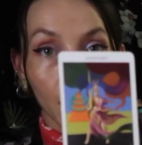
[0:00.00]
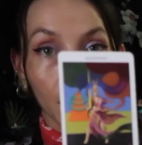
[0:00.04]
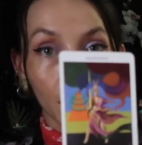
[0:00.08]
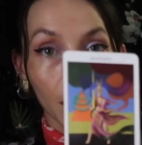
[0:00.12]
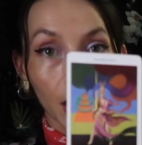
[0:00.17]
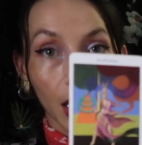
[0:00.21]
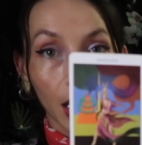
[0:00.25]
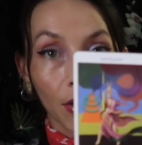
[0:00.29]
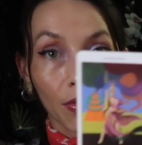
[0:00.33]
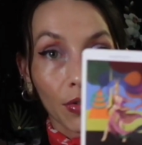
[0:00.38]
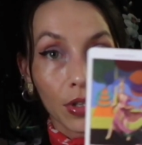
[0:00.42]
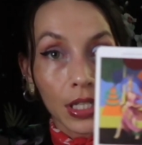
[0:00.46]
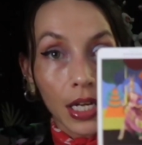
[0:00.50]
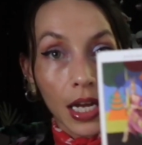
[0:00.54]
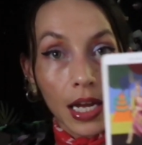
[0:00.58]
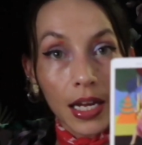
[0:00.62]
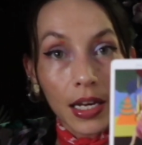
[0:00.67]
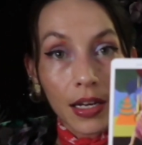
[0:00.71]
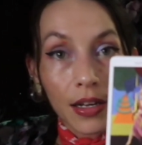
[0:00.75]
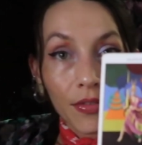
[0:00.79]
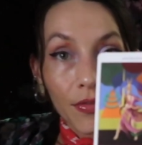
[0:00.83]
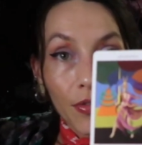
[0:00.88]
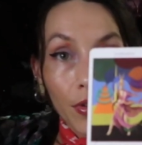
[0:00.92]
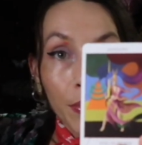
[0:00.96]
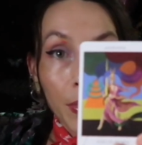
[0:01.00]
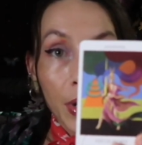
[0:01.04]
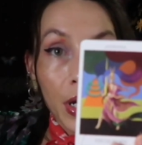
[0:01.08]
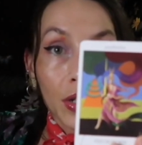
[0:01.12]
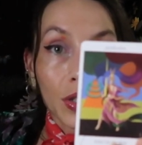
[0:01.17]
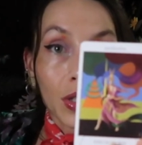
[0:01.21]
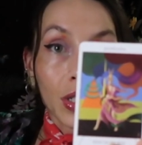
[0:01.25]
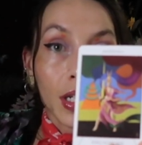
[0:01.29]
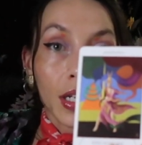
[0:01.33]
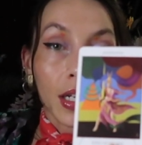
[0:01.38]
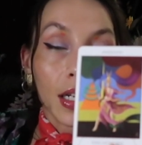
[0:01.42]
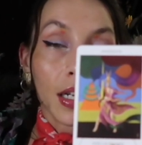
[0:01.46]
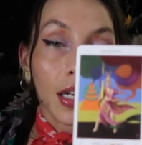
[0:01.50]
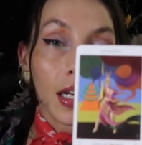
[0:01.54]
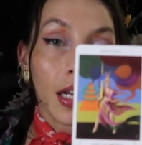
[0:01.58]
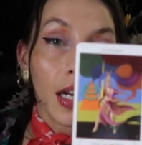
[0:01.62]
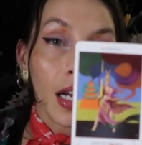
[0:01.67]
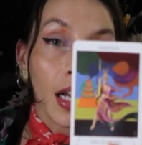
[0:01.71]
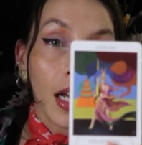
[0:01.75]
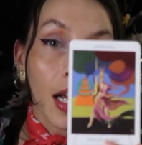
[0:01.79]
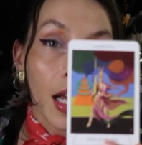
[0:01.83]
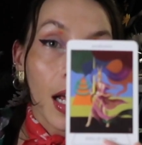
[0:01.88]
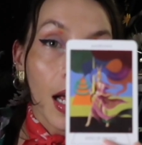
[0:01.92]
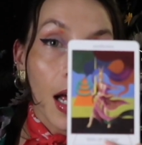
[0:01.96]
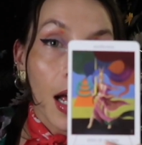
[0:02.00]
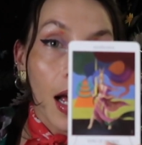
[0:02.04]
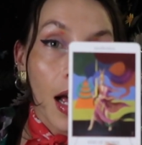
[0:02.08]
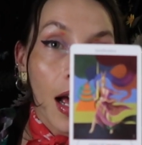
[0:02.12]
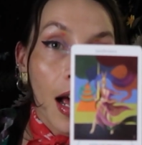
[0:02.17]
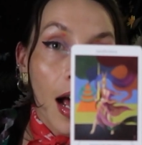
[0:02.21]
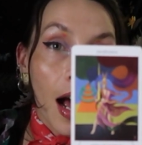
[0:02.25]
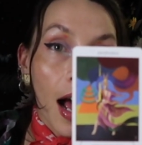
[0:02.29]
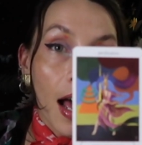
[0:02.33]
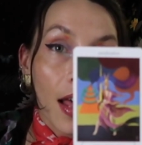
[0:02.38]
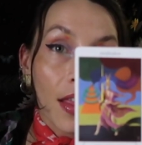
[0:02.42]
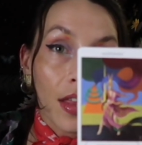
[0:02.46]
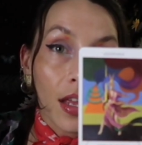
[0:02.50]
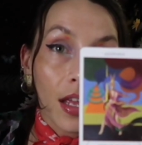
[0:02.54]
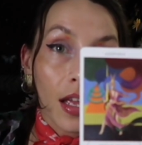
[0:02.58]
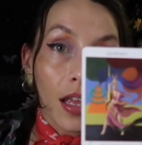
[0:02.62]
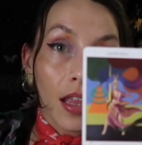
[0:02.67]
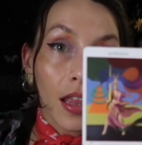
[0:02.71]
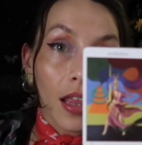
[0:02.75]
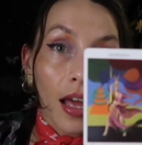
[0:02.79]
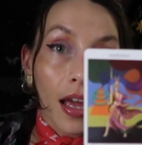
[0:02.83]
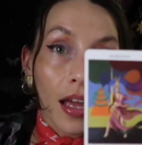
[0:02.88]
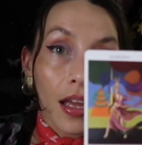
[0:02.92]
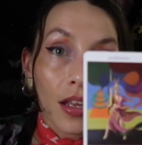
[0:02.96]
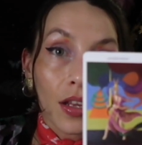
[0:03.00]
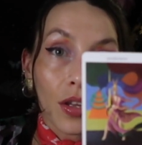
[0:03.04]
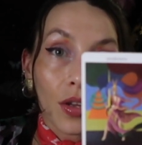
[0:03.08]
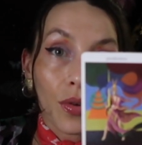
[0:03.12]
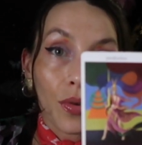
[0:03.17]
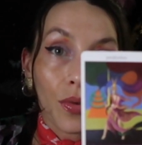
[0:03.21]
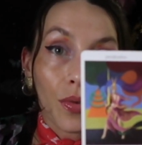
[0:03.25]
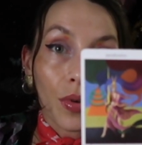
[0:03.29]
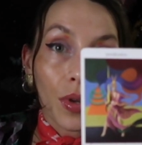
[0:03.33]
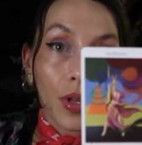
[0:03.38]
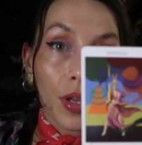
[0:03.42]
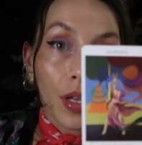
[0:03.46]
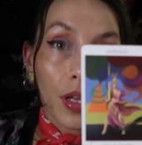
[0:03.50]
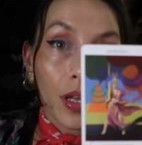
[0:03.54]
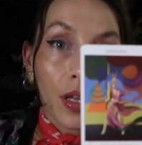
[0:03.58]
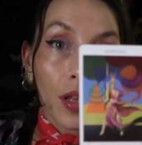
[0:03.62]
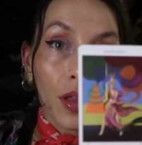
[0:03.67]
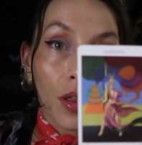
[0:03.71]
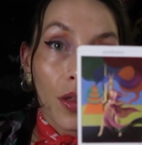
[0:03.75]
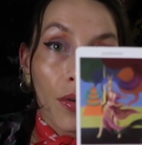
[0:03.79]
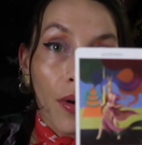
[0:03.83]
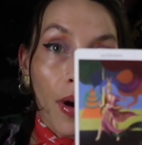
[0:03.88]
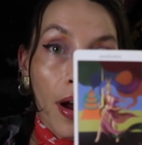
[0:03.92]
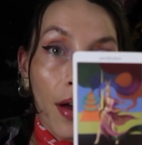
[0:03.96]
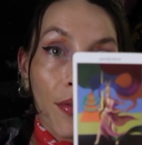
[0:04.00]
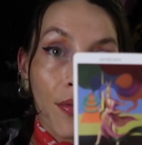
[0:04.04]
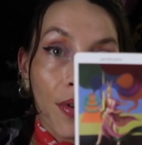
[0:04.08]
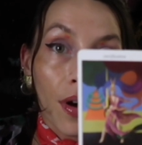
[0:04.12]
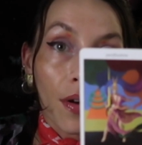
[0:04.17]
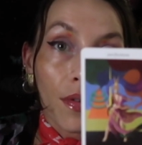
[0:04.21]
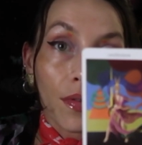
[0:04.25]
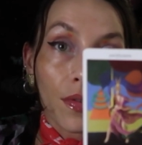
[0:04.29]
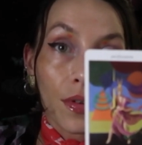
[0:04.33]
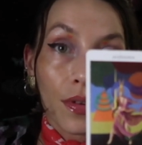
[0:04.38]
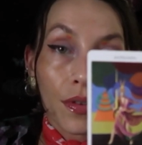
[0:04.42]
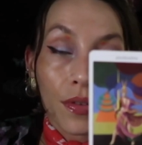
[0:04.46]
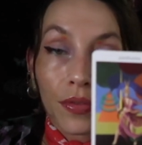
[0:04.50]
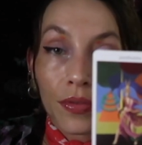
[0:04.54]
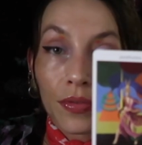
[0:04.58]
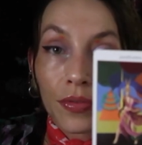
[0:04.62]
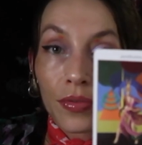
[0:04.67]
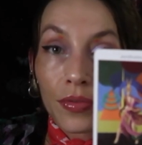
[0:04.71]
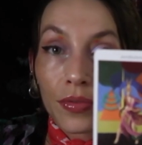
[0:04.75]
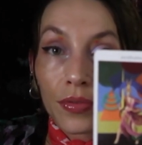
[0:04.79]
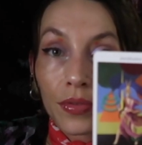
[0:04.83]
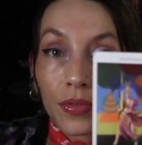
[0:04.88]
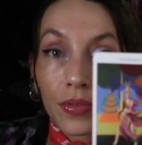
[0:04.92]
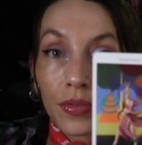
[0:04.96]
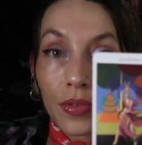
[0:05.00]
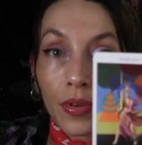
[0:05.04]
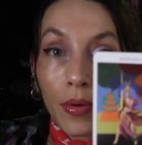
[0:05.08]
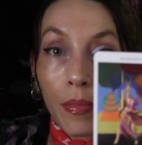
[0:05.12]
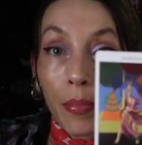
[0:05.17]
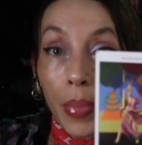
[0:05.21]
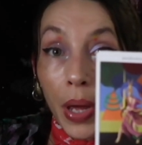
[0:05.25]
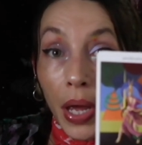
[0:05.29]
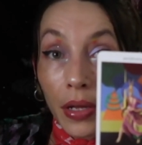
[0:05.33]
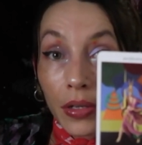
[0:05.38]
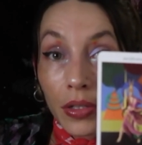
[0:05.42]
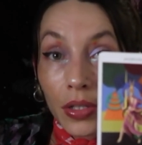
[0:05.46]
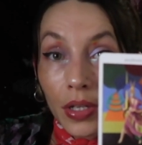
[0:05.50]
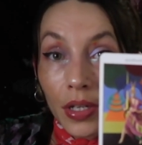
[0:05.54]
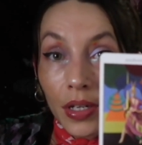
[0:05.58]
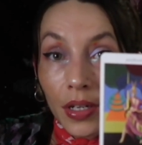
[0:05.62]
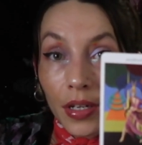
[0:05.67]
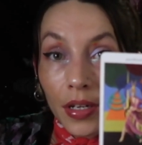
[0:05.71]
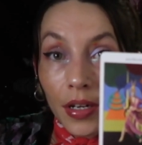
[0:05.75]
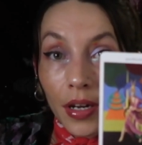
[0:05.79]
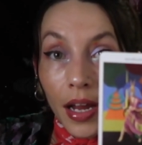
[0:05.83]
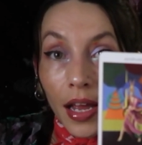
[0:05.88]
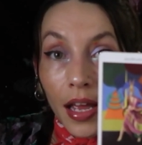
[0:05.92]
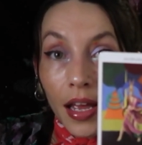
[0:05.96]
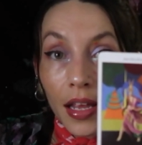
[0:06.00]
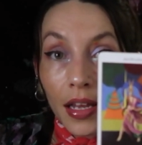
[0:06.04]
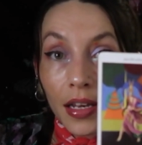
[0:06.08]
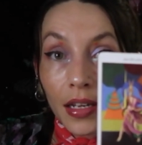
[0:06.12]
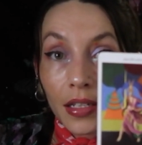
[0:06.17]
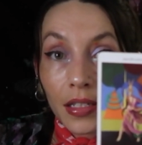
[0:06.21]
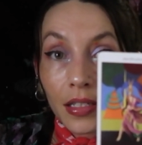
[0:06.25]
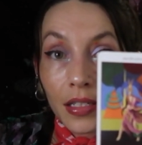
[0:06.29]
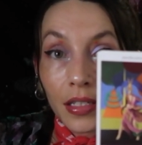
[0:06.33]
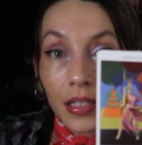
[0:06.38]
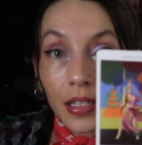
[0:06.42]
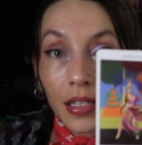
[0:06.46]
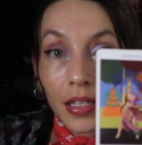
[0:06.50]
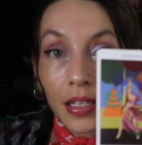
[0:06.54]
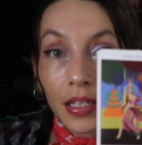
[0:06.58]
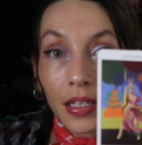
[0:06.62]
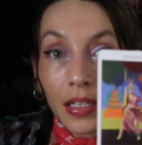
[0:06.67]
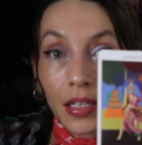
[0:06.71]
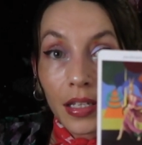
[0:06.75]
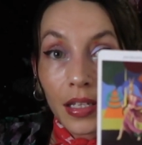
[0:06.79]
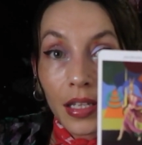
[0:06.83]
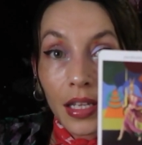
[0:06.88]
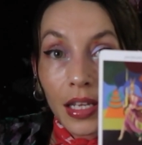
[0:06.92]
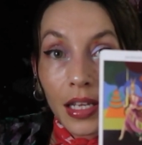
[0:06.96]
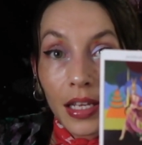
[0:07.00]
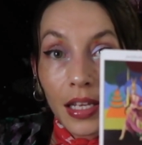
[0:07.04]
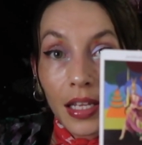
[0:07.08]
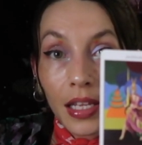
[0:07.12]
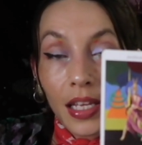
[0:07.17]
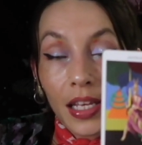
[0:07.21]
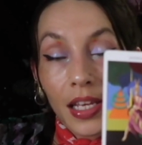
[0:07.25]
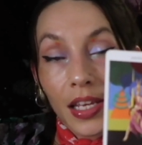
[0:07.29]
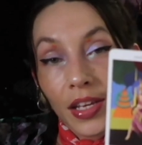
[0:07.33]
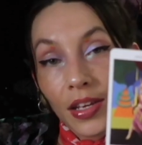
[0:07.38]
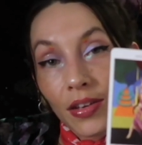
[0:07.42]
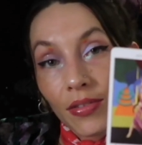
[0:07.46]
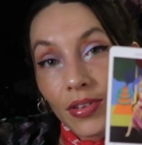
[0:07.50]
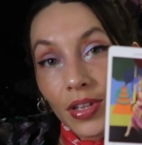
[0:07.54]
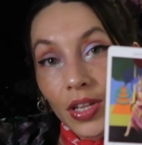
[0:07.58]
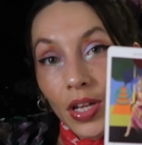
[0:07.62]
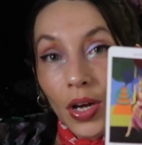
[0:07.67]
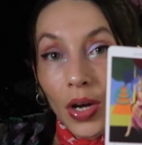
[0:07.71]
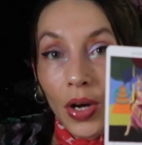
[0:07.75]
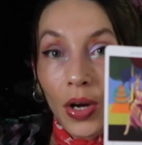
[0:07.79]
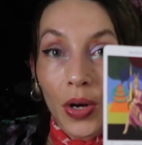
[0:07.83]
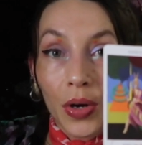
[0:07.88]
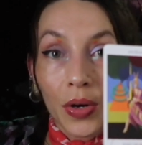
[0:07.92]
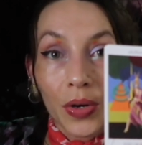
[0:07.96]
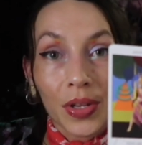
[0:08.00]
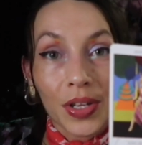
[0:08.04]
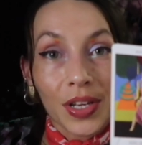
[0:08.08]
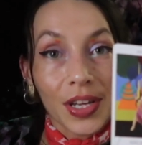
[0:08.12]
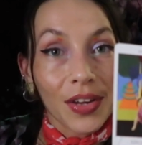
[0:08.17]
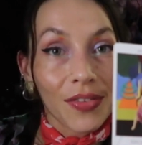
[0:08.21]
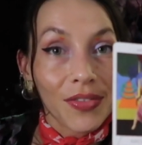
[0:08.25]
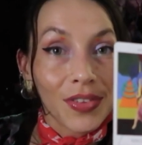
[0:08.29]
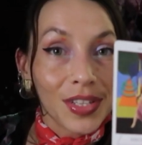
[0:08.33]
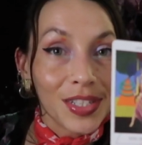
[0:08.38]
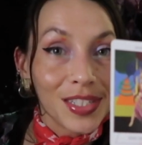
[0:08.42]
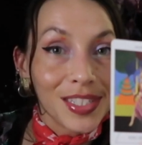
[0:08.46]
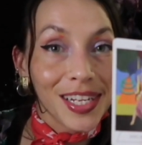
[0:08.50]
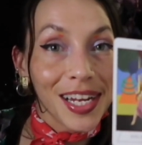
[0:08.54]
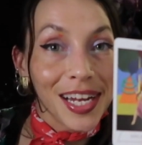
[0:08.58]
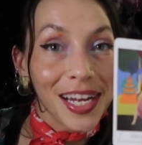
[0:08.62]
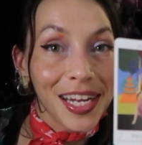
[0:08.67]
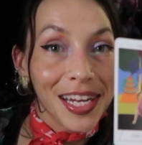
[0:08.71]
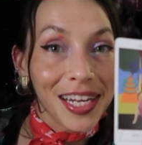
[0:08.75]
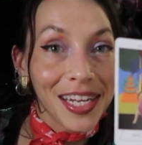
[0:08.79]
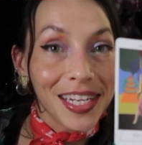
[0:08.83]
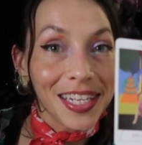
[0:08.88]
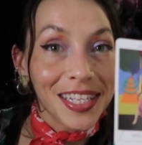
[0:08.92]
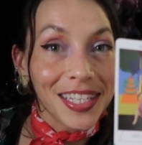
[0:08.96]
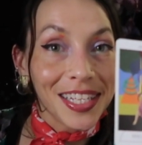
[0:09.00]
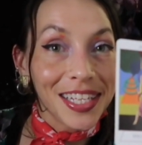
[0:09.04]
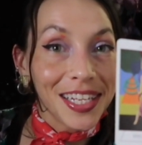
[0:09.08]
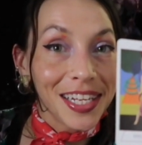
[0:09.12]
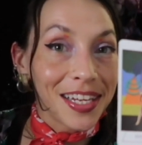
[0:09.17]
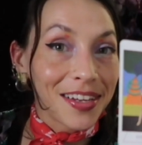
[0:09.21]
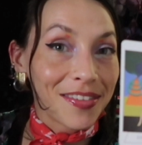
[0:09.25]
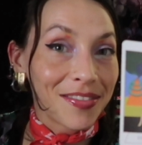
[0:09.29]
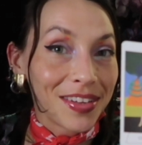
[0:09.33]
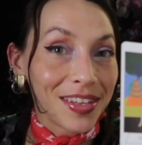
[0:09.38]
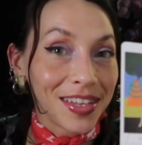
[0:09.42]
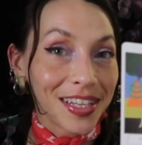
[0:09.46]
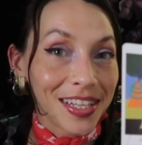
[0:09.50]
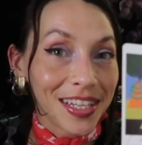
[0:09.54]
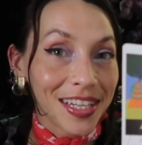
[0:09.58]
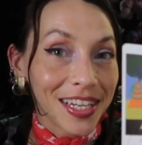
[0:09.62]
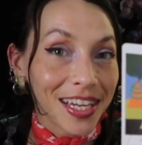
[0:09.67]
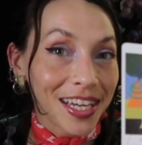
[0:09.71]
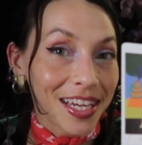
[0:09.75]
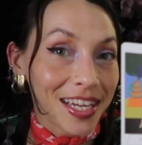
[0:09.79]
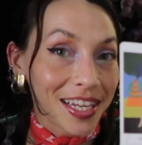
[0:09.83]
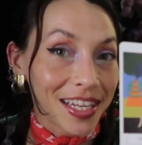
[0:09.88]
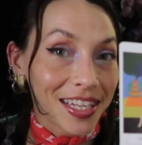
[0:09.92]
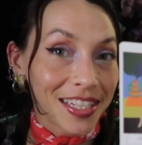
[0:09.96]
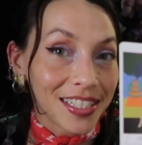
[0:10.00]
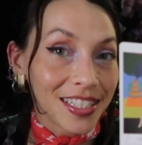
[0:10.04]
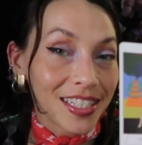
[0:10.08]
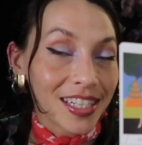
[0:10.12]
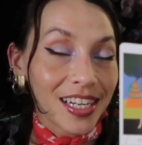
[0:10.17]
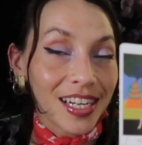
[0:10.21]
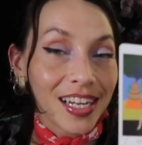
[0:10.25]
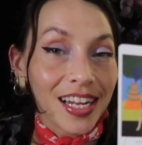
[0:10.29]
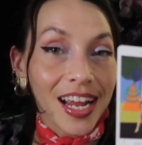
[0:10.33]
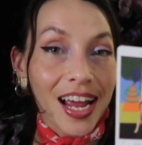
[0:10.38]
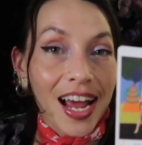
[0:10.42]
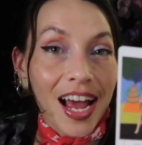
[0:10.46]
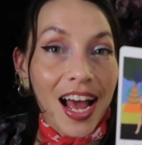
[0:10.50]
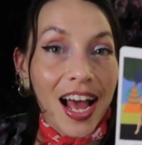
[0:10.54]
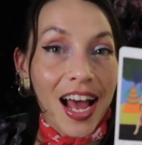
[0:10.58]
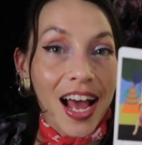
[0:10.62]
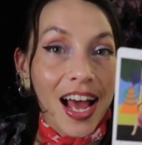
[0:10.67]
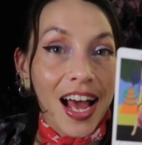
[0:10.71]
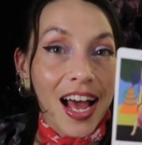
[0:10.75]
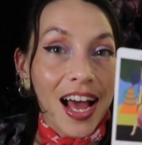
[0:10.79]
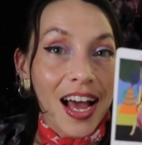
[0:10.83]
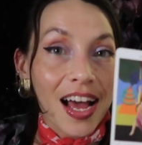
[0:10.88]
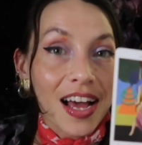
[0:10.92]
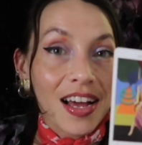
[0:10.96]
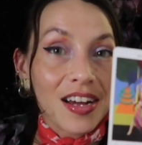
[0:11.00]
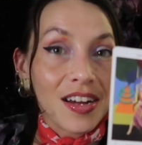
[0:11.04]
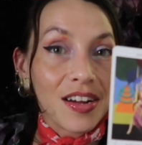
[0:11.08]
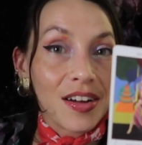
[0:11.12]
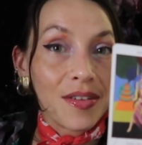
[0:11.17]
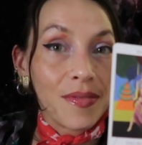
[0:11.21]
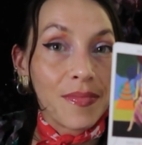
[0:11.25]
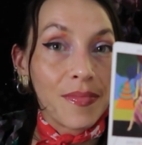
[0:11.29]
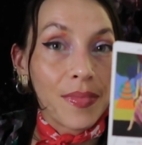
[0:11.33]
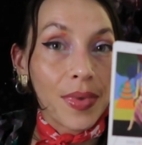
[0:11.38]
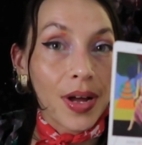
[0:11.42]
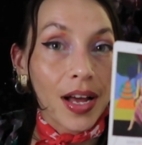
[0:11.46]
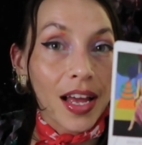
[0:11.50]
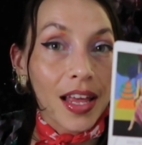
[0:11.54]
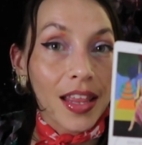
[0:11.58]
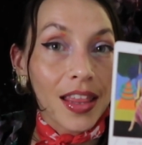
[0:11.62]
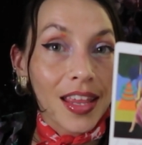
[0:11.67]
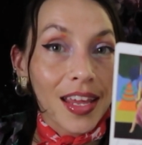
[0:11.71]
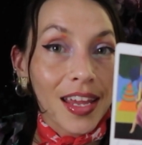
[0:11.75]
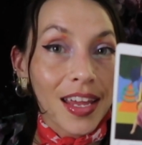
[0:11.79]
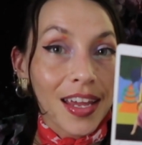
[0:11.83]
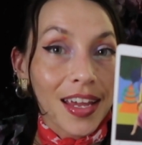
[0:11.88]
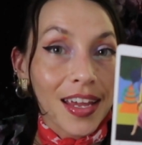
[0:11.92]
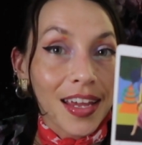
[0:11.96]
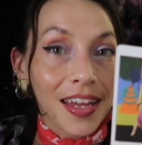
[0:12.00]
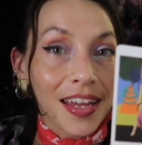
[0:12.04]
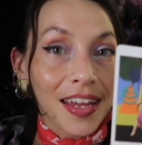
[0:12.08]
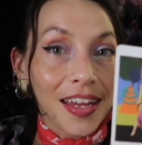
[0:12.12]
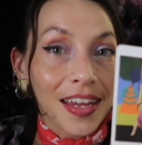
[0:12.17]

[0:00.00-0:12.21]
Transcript: and, like, retain information. I think that you really thrive off of banter and the, the heave and the hoe, the give and the take, the give and the get. Um, I think...